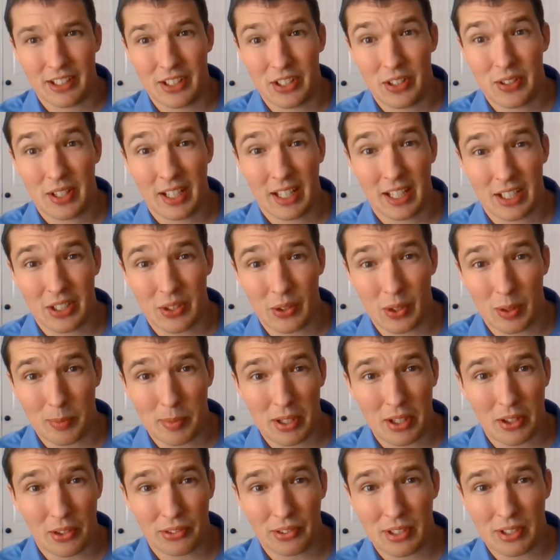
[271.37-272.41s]
You can get to
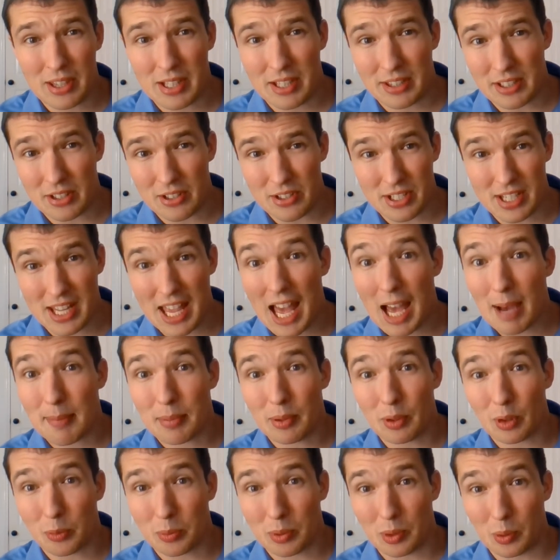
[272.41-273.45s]
it, but you'll see that there's
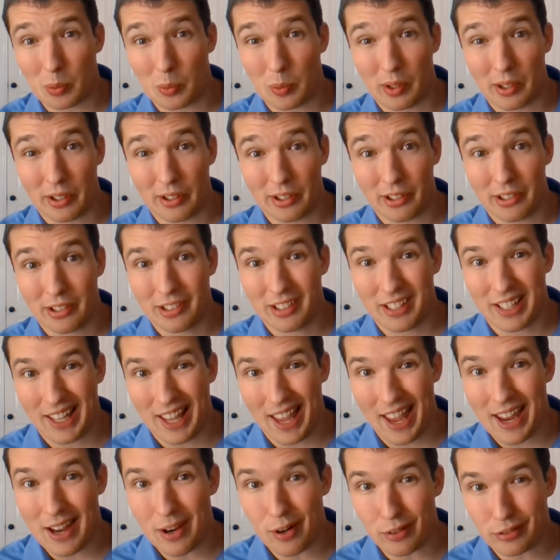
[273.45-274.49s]
capital per worker,
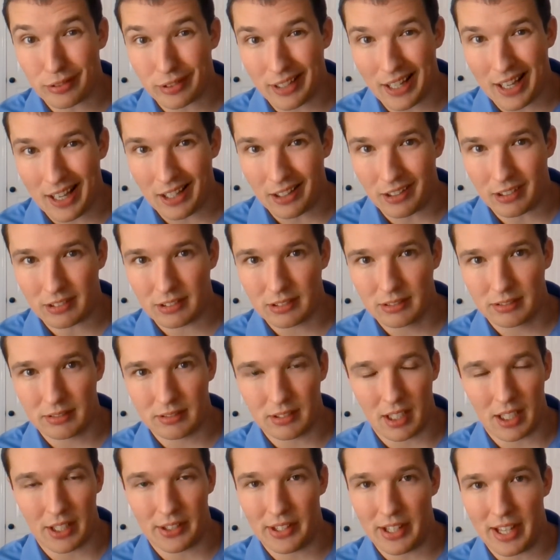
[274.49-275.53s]
K over L,
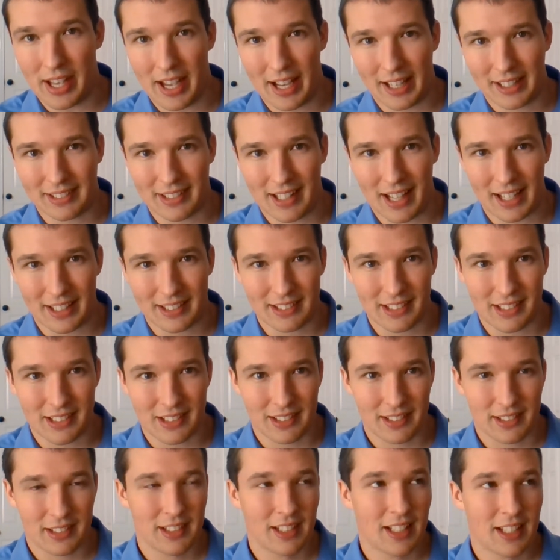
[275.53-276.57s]
on the
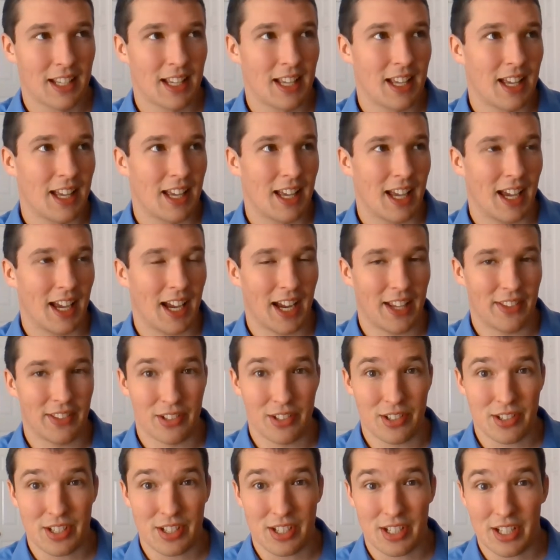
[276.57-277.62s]
x-axis, and
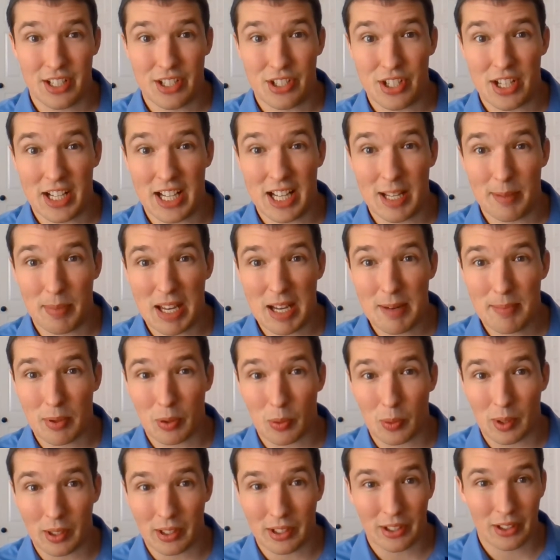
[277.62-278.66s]
there's GDP
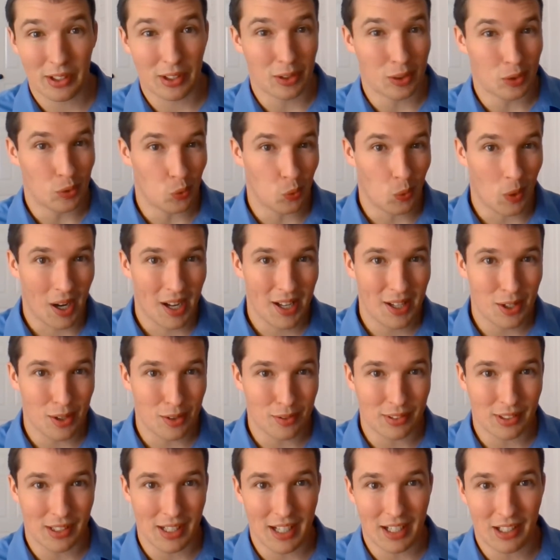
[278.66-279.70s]
per worker, Y
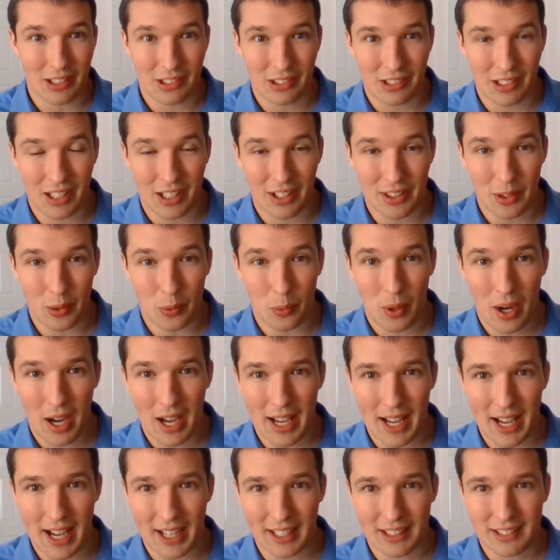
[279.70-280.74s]
over L, on the
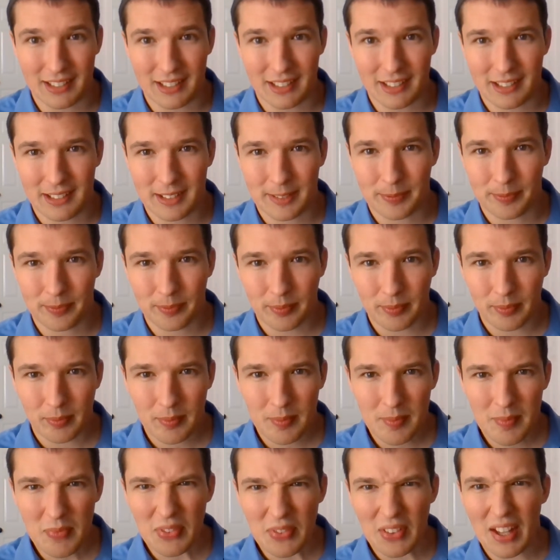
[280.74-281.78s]
y-axis,
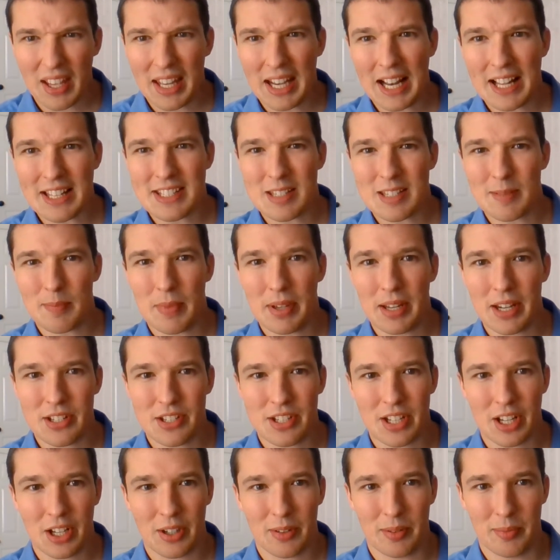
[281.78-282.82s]
and it has
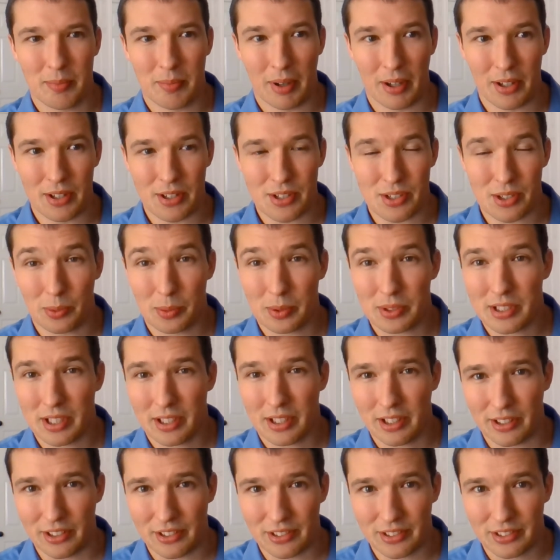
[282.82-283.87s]
diminishing marginal
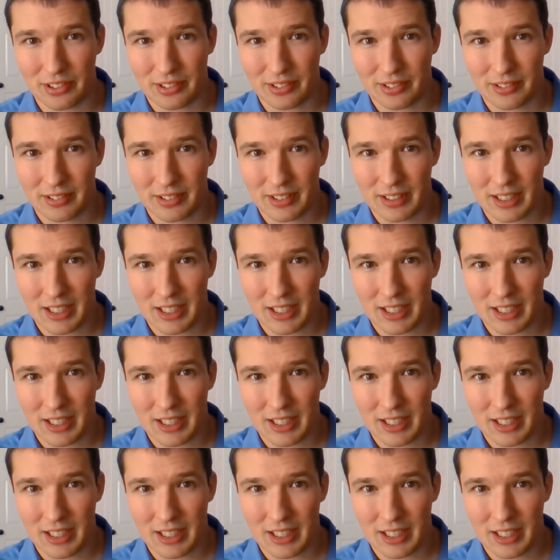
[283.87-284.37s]
returns,